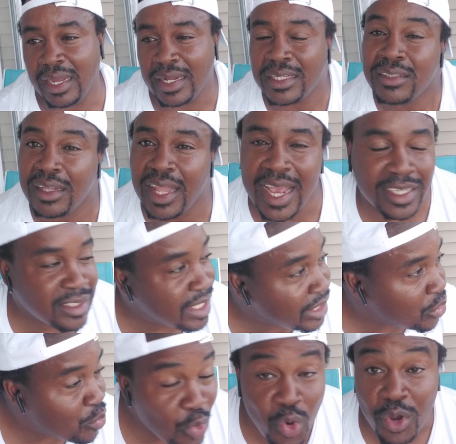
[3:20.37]
That's the last thing
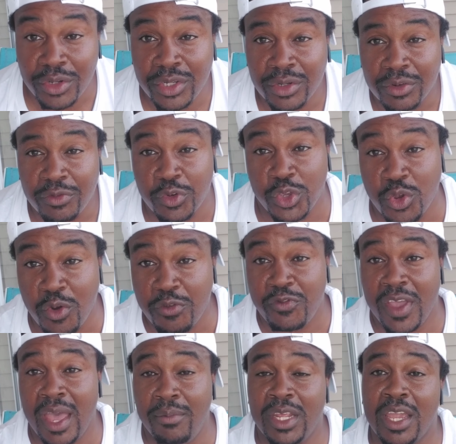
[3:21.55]
you want for your
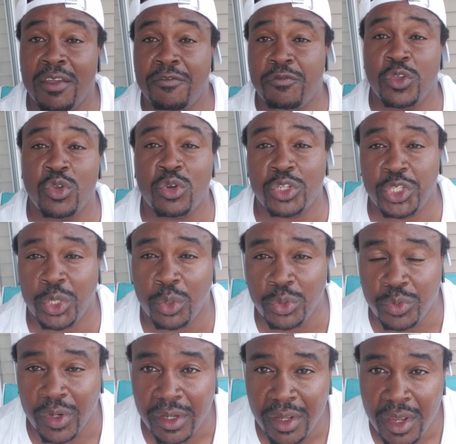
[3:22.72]
family and for your
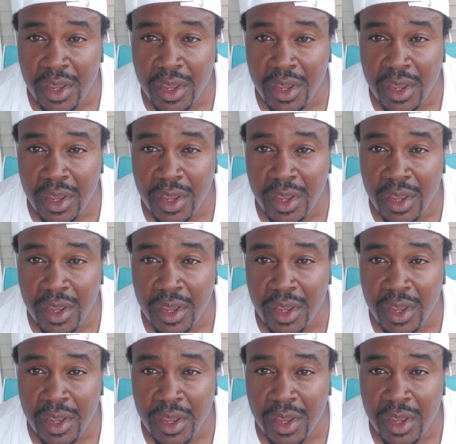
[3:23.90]
children.